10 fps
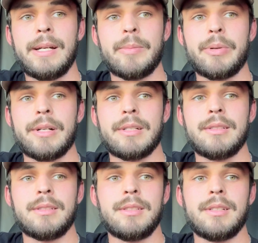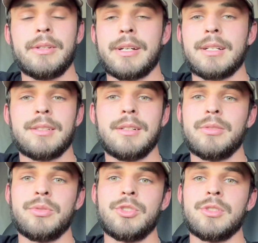but like I said, it
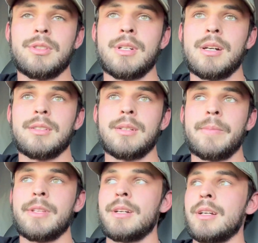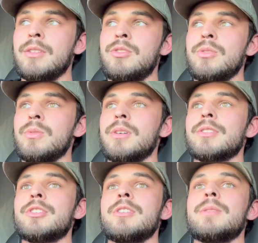was just not something that I could do
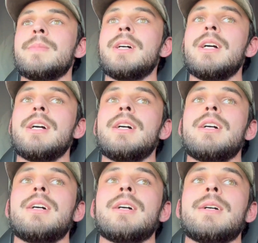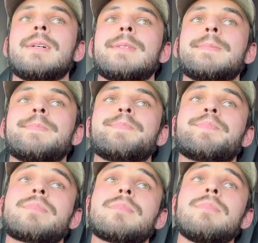long term. Um,
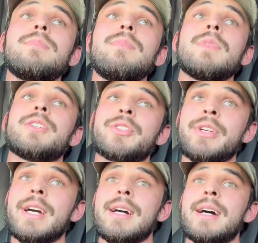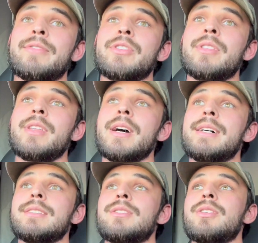so yeah, after
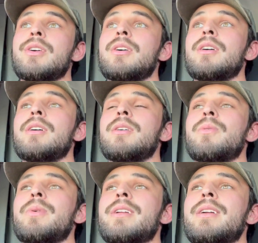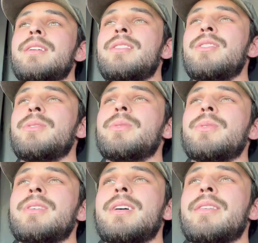that, what did I do
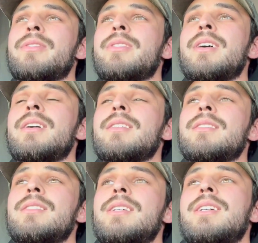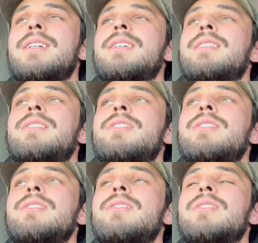after that?
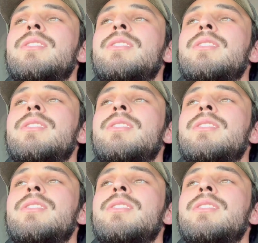Jeez.